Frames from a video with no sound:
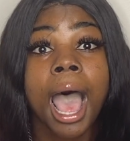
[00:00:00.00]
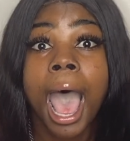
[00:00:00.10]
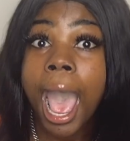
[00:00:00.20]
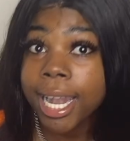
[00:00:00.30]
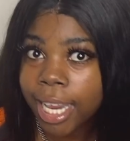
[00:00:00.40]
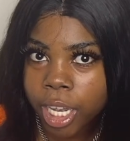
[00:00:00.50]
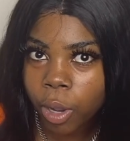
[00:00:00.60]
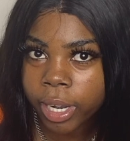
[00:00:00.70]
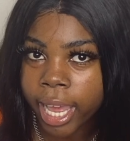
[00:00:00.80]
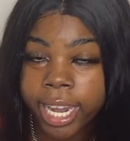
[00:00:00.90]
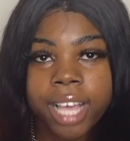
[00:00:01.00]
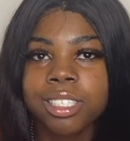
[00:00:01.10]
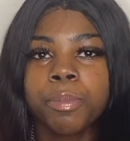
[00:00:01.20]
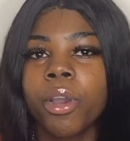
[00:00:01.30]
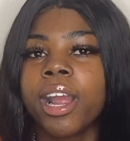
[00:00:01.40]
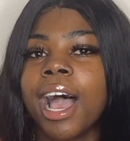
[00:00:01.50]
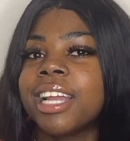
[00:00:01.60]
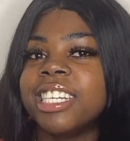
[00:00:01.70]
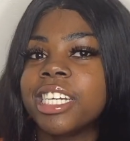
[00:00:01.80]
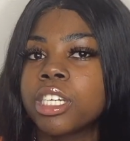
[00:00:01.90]
I didn't know that. That's the part I
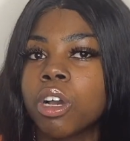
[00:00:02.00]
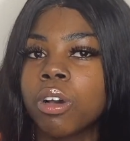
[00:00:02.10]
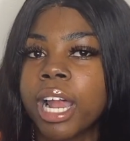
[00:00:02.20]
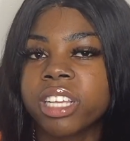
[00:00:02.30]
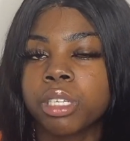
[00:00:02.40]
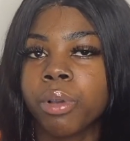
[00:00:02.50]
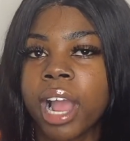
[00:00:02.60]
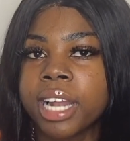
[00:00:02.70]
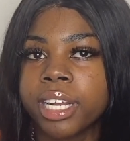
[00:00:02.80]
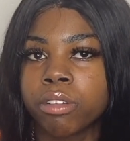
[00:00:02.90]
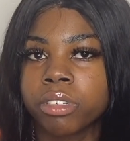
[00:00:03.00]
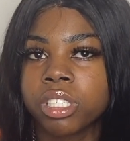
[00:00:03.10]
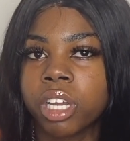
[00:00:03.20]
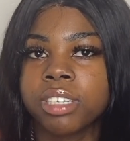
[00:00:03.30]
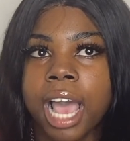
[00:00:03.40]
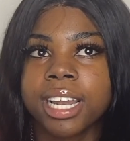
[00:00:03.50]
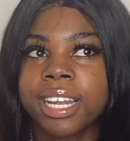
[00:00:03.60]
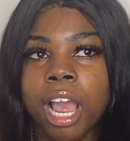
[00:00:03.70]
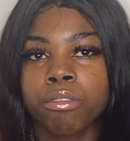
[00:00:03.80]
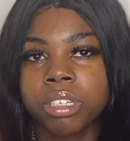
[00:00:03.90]
didn't know. That's the part I didn't research. I did
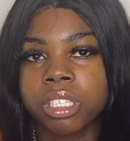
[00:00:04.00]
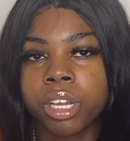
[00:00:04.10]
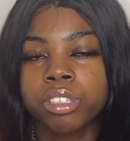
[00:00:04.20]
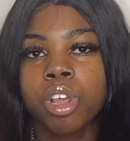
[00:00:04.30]
not research